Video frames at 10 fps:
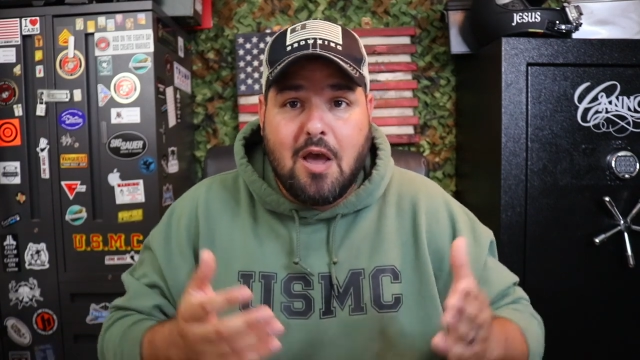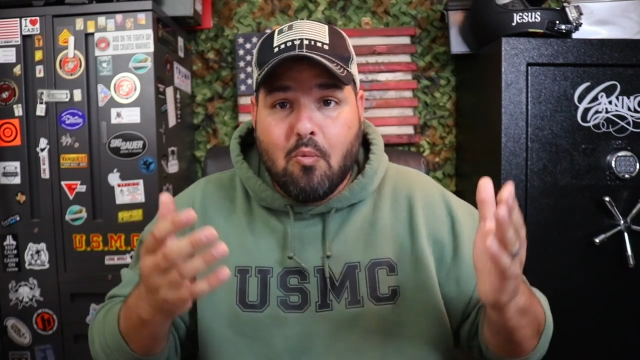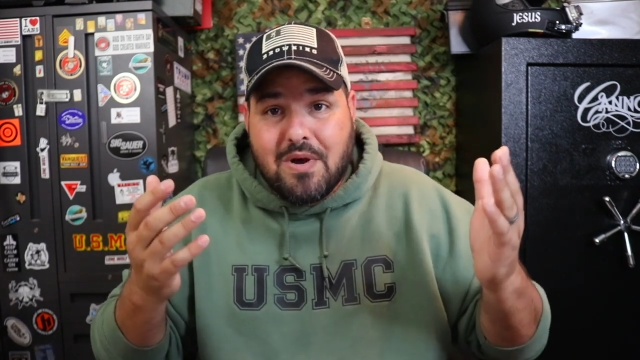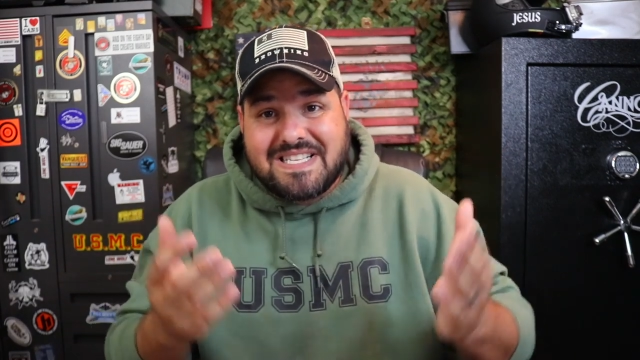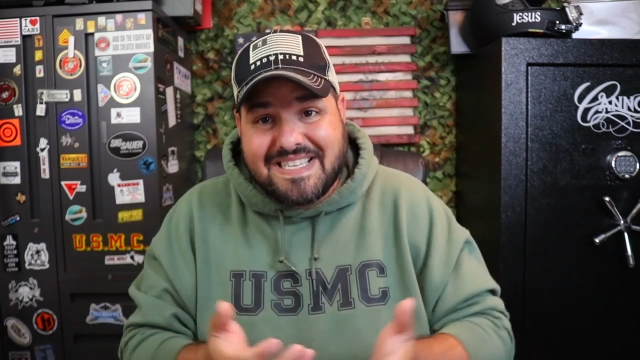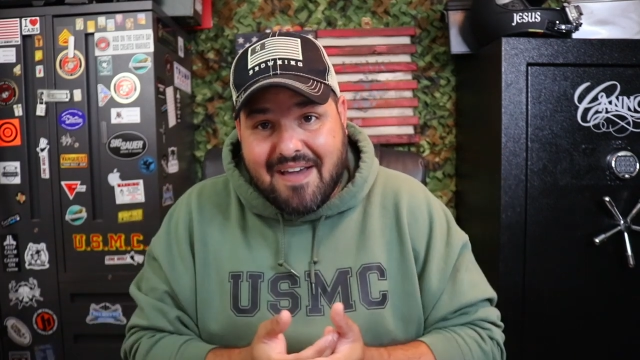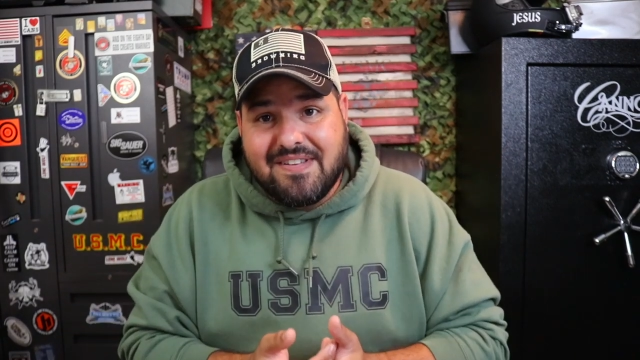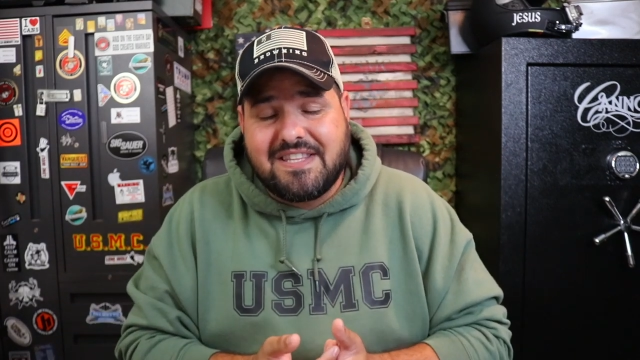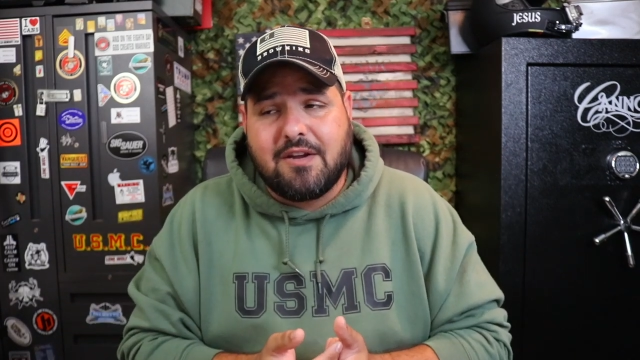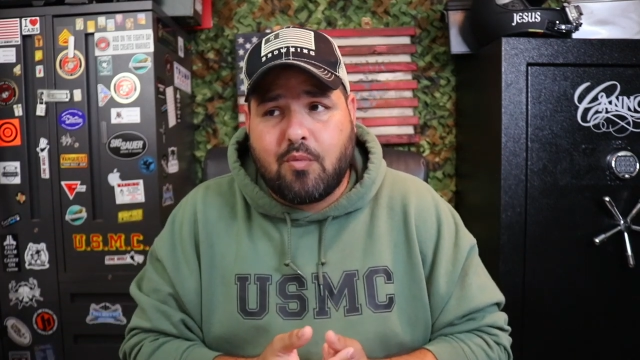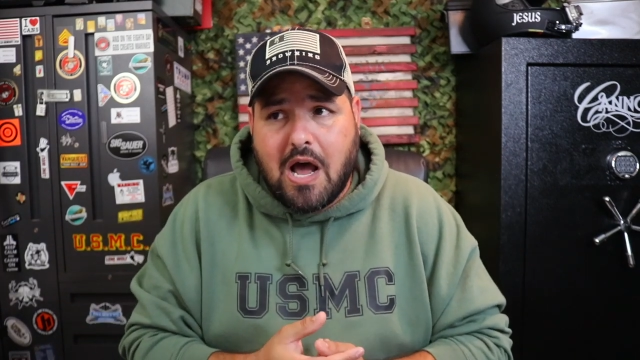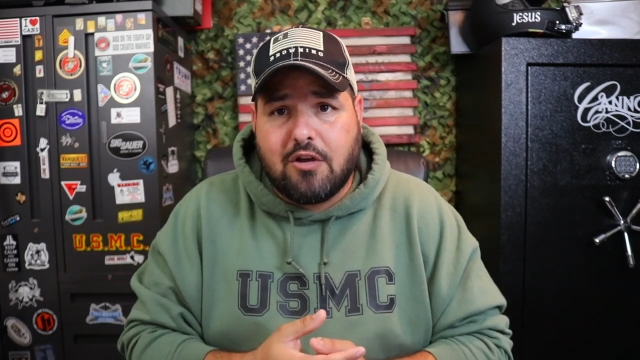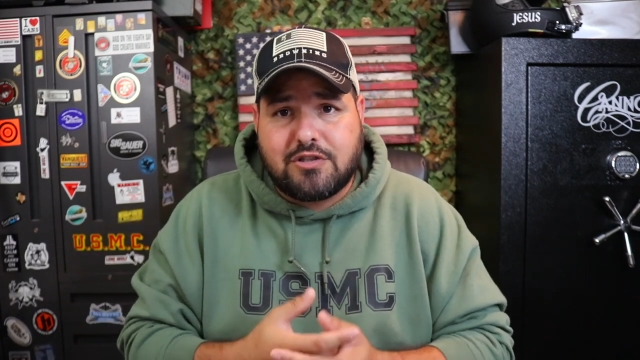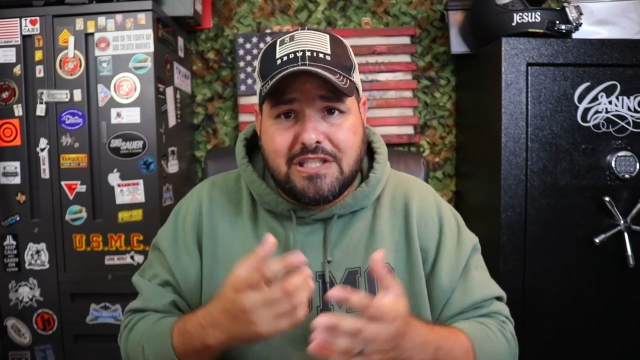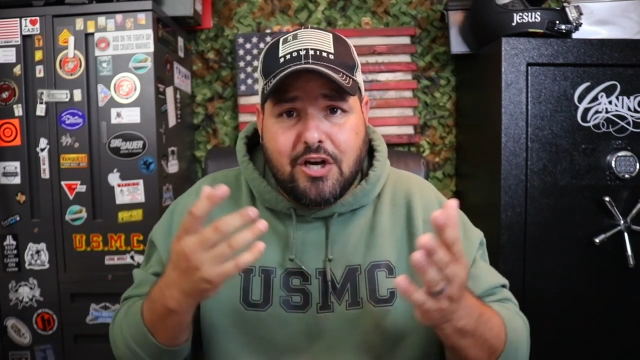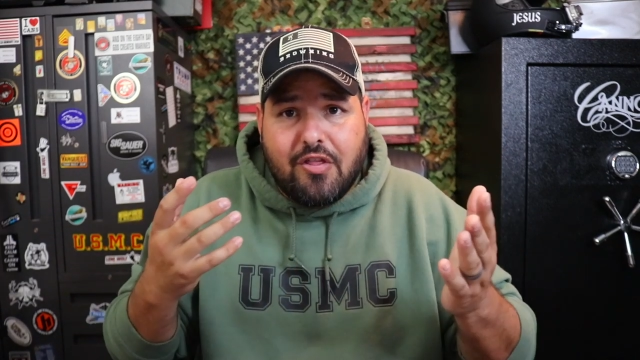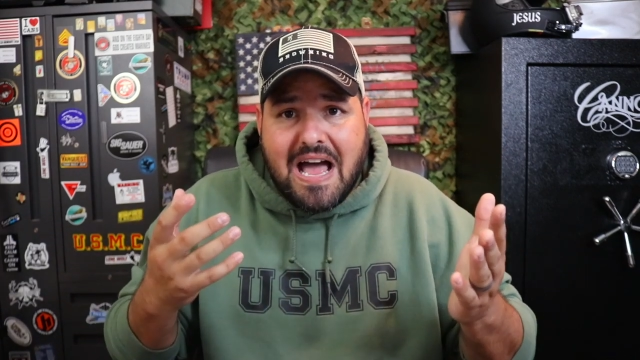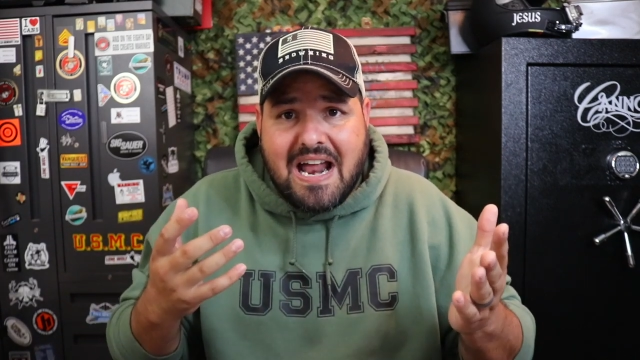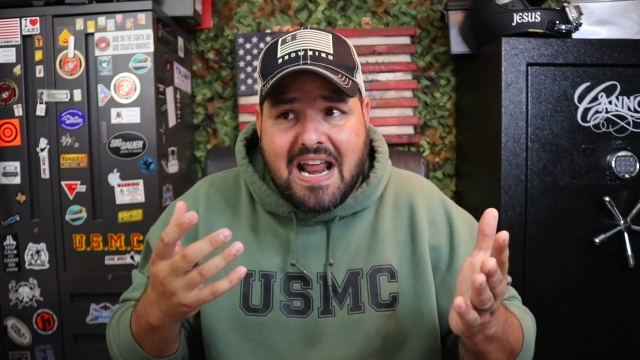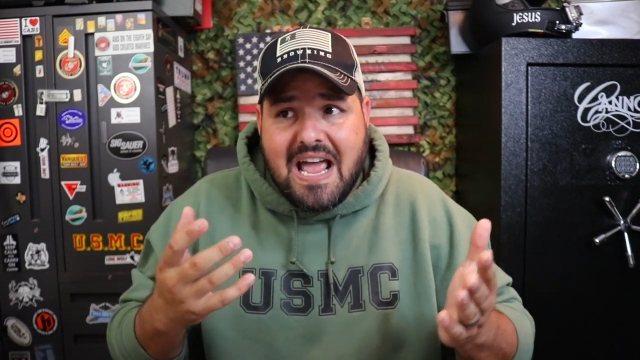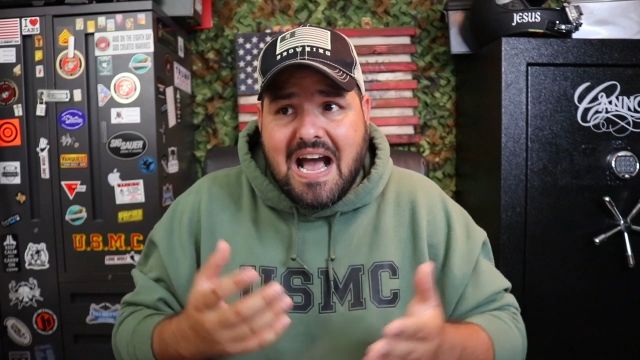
with 17 rounds. You know that